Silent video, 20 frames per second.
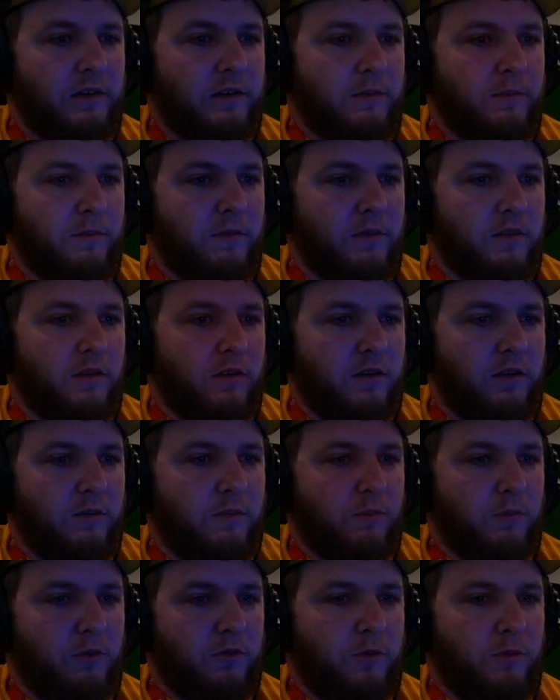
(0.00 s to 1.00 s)
But
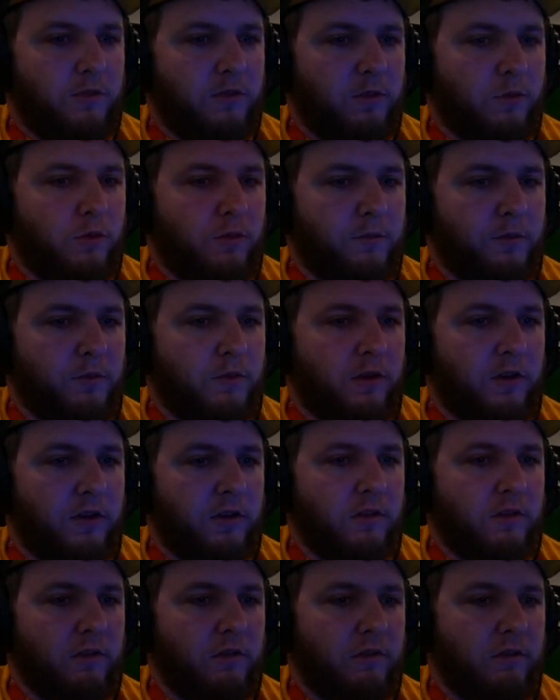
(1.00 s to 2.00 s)
we'll do it the normal way.
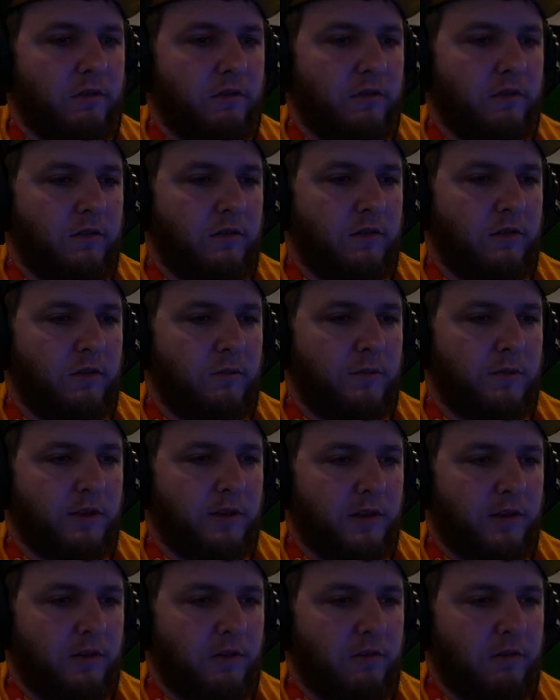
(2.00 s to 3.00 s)
No big deal.